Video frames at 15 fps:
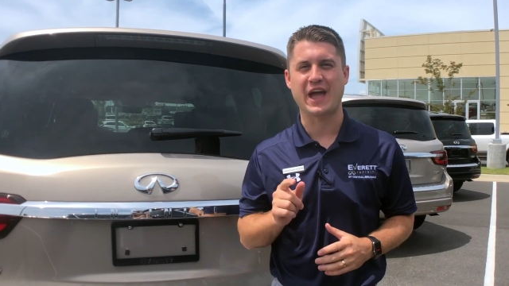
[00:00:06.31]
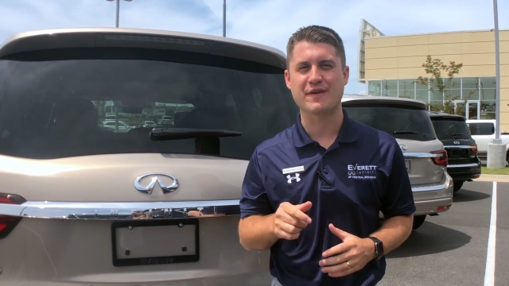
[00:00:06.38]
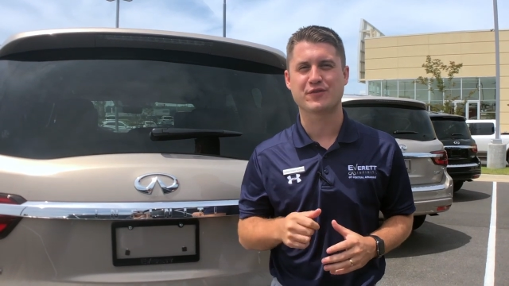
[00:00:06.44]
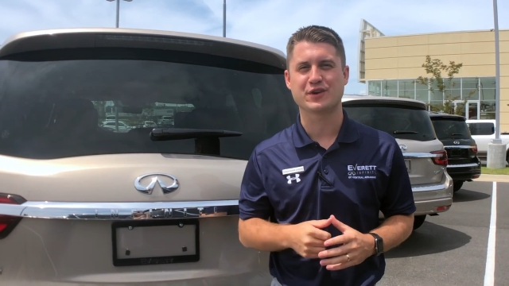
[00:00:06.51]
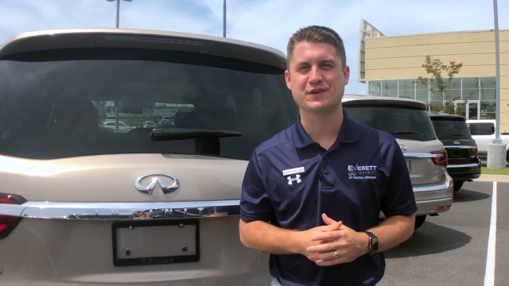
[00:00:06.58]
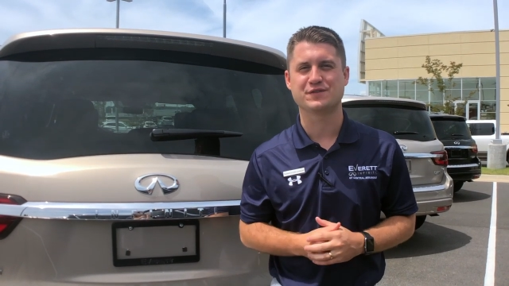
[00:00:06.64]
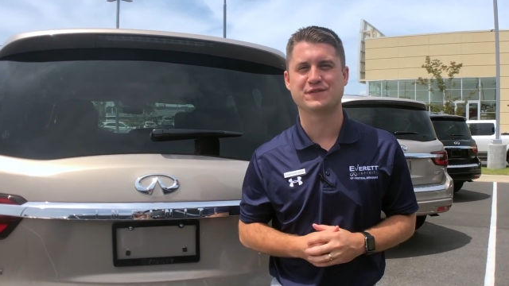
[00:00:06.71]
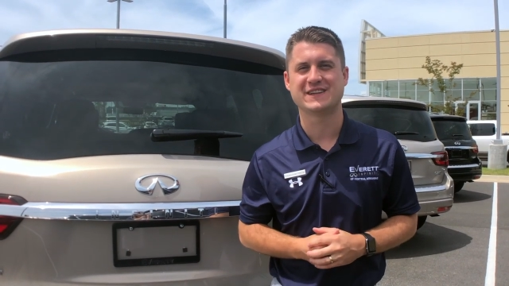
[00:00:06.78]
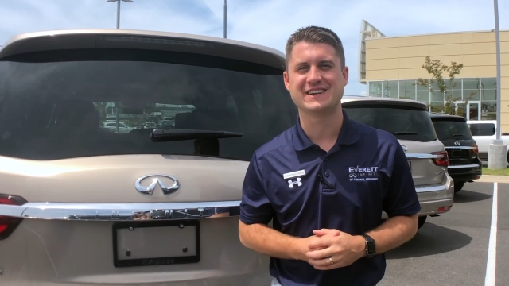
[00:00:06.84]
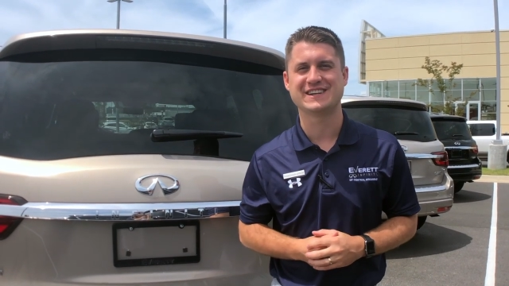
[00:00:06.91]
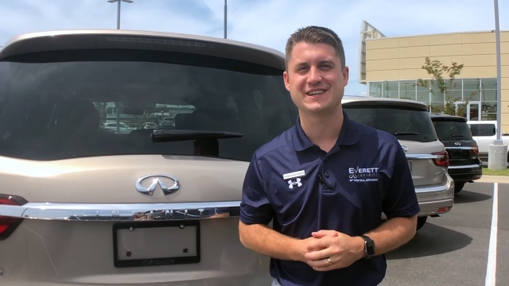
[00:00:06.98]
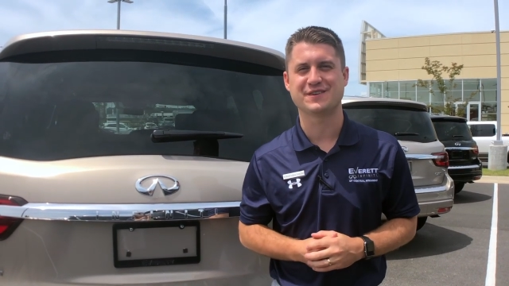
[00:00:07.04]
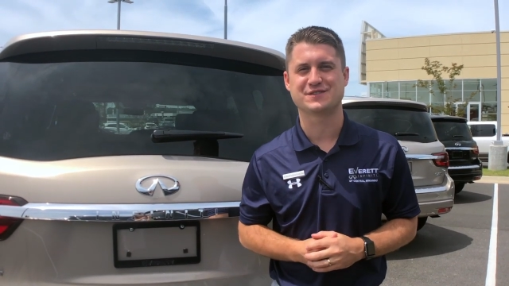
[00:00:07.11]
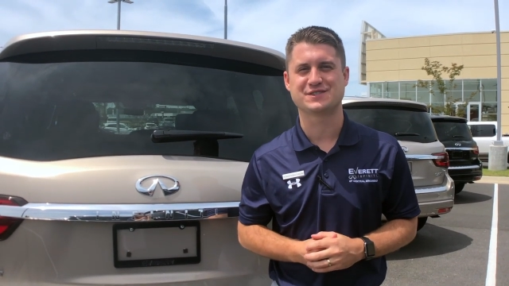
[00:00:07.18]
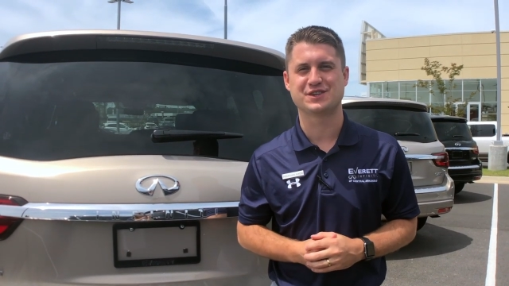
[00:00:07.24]
Everett
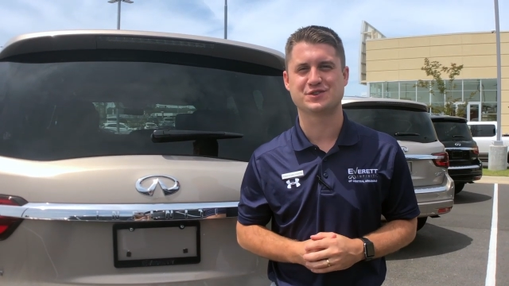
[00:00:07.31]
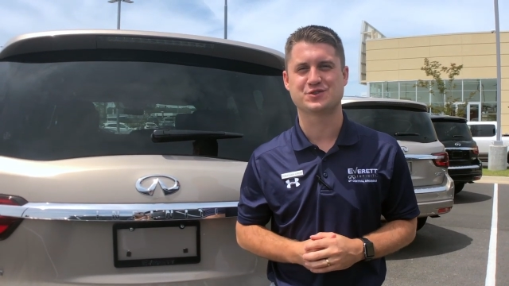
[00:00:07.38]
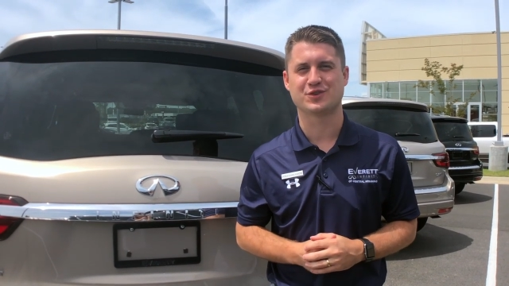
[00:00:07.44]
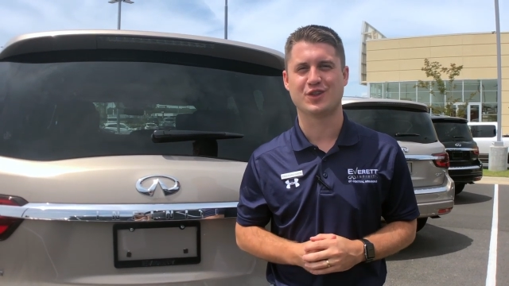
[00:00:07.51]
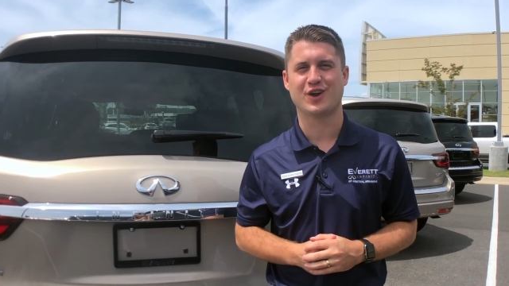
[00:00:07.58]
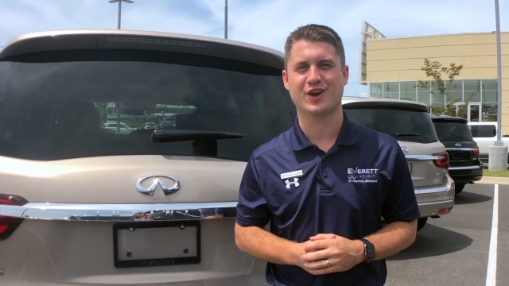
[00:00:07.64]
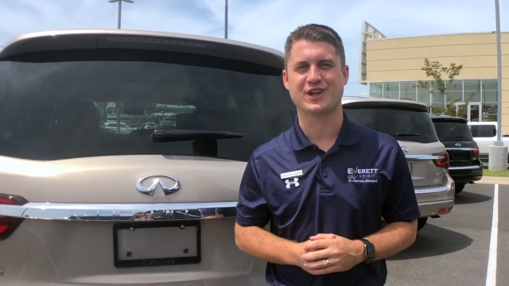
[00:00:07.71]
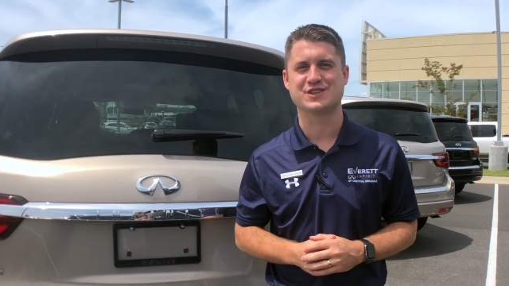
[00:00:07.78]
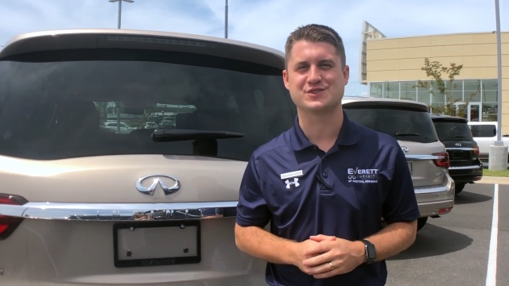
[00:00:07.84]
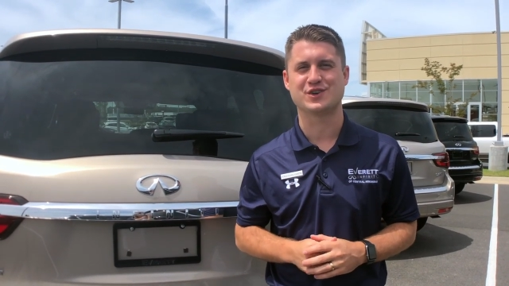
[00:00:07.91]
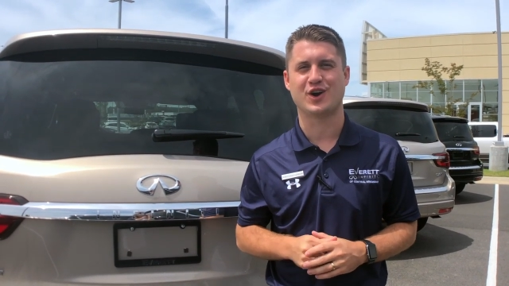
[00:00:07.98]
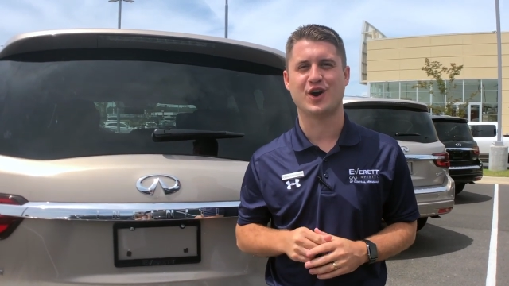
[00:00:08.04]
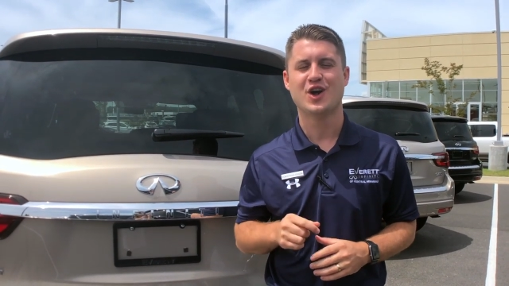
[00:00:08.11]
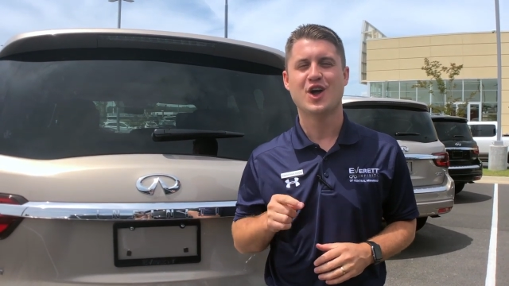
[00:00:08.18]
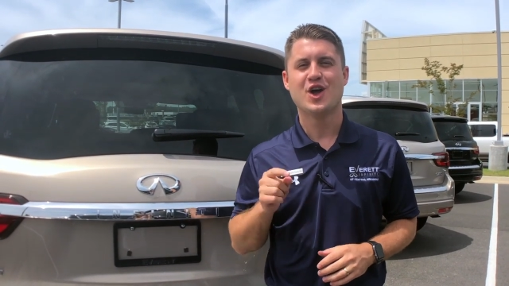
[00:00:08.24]
Infinity of Central
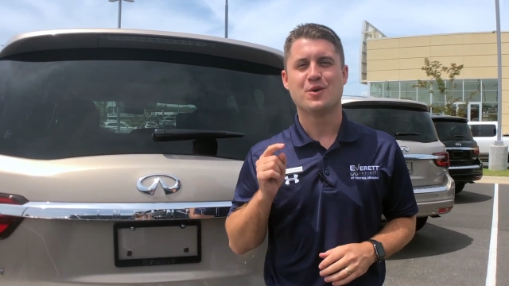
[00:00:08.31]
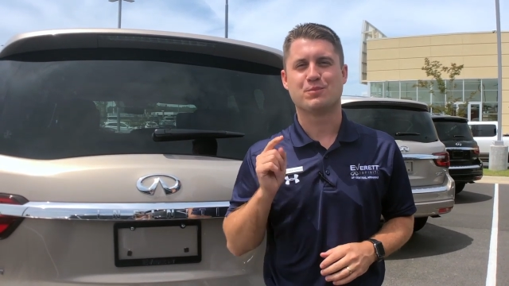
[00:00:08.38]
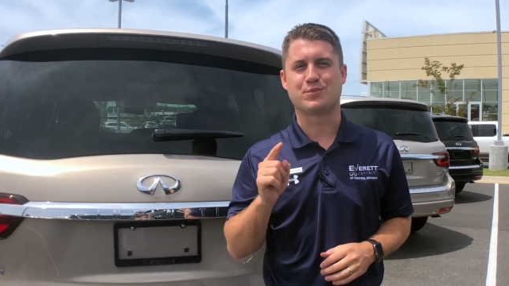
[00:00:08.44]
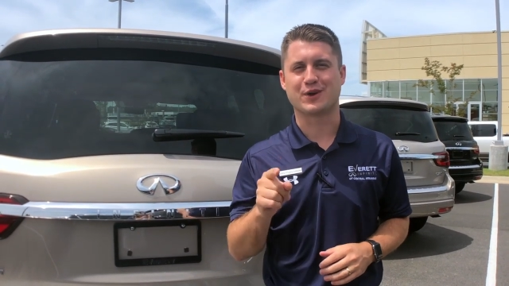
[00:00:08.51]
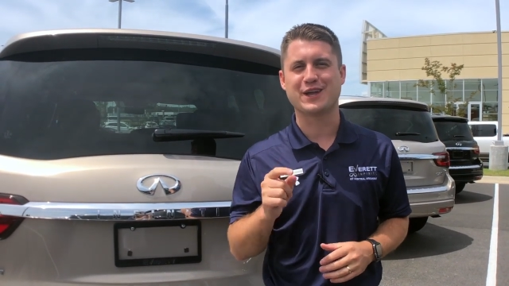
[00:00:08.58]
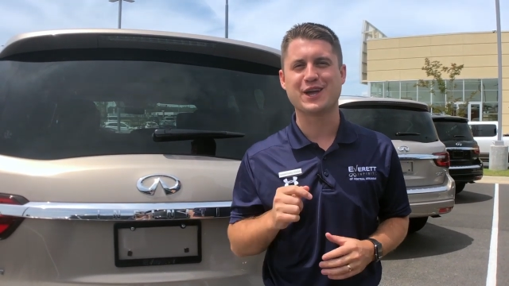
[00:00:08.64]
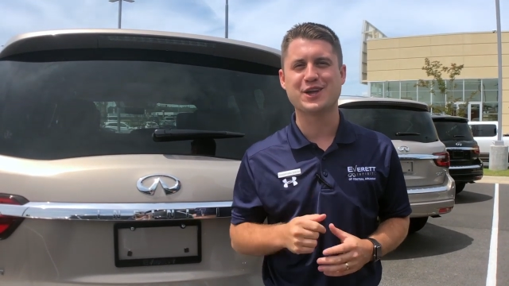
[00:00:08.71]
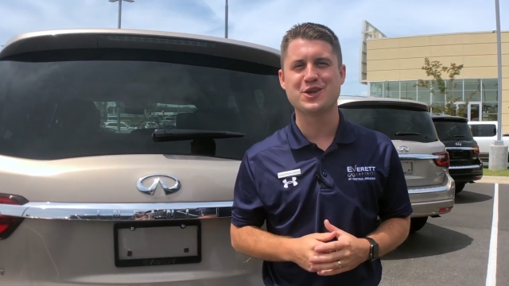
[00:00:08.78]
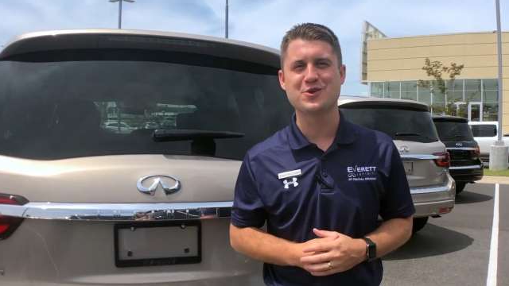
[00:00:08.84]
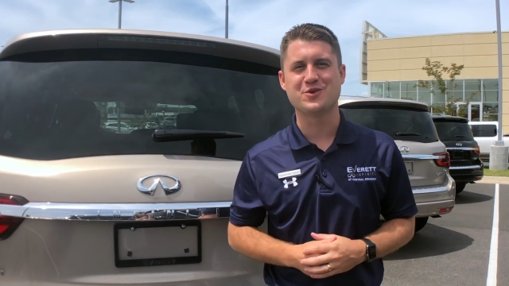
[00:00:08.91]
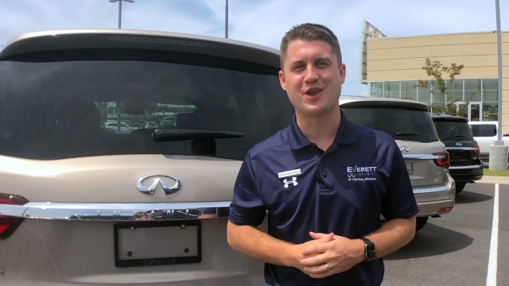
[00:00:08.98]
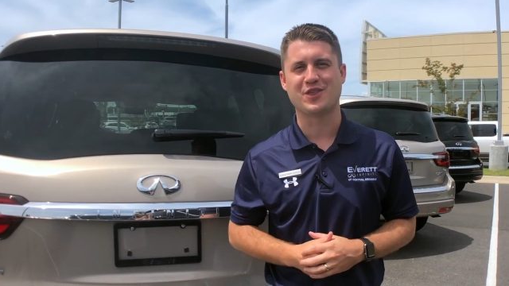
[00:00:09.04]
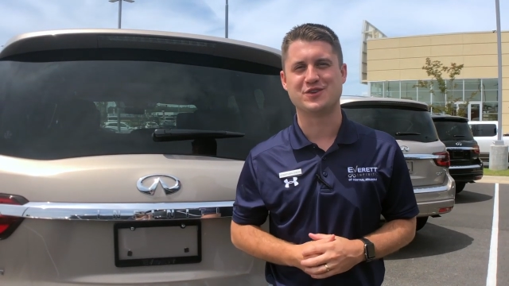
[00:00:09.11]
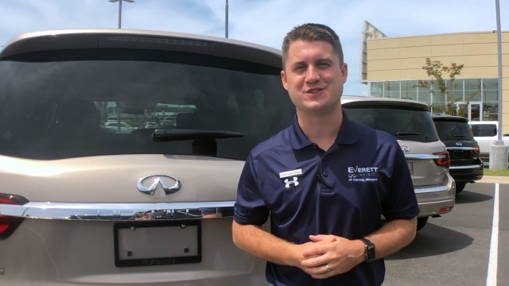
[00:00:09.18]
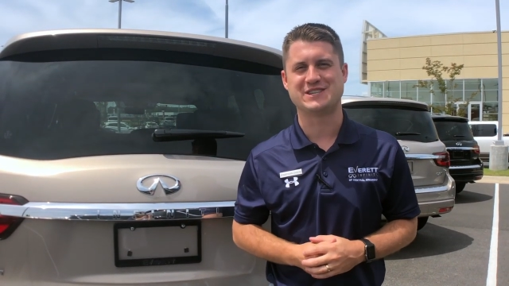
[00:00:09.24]
Arkansas, bringing you
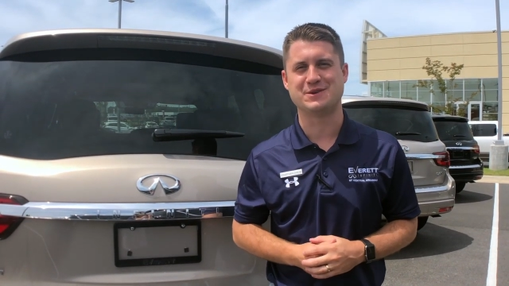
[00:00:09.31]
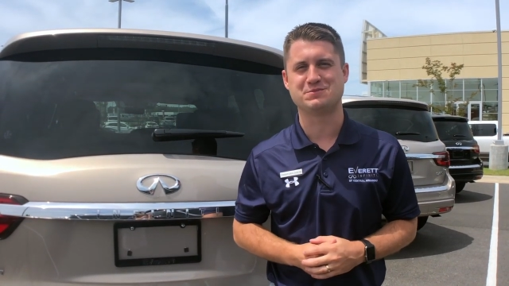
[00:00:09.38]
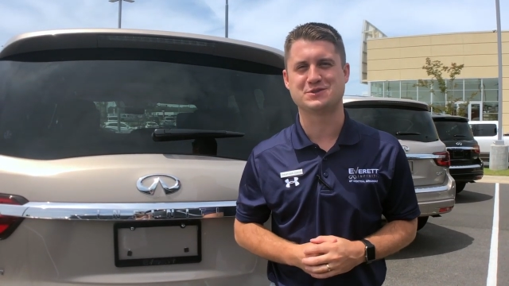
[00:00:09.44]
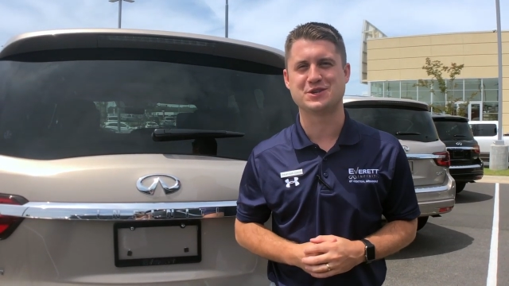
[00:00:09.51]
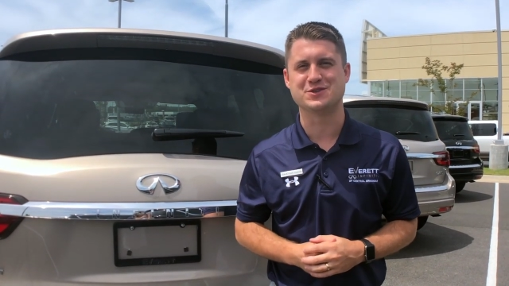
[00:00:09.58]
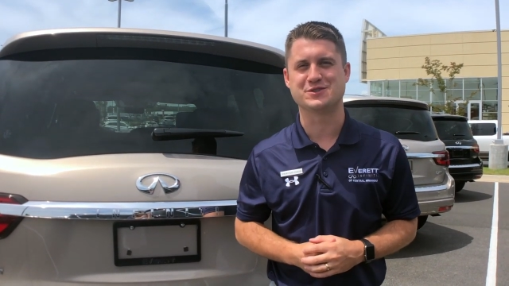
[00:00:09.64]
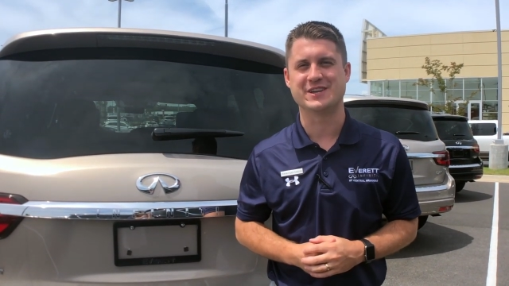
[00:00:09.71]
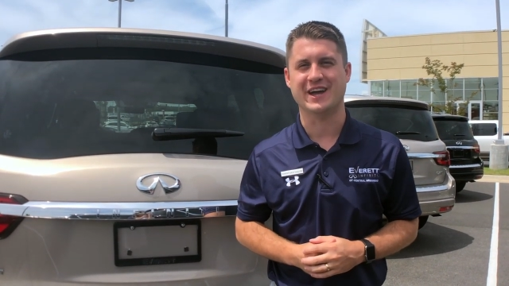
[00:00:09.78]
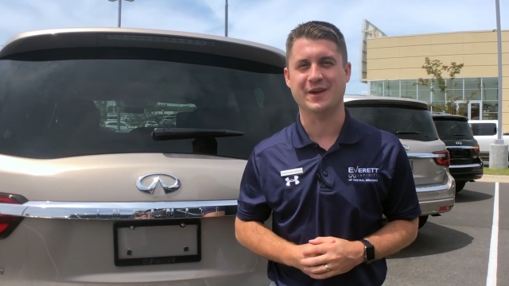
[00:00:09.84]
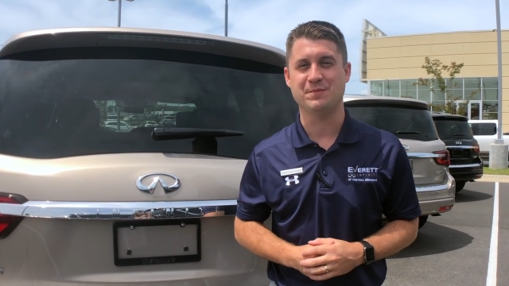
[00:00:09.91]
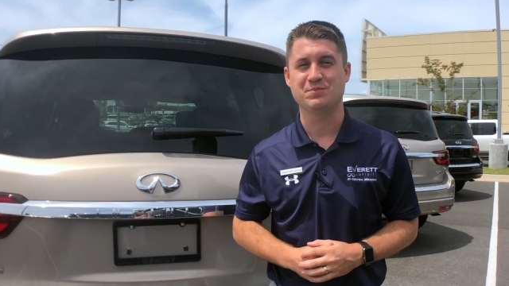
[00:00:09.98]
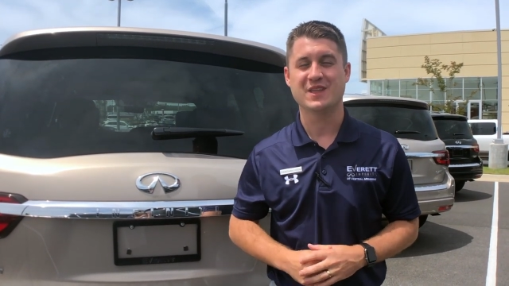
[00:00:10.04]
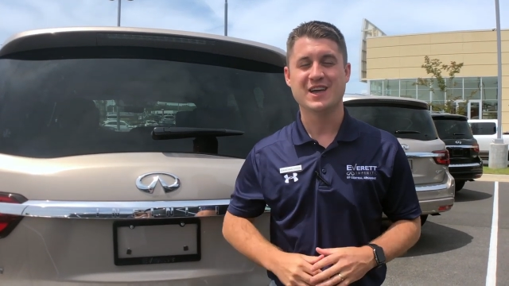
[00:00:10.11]
another Tip Tuesday.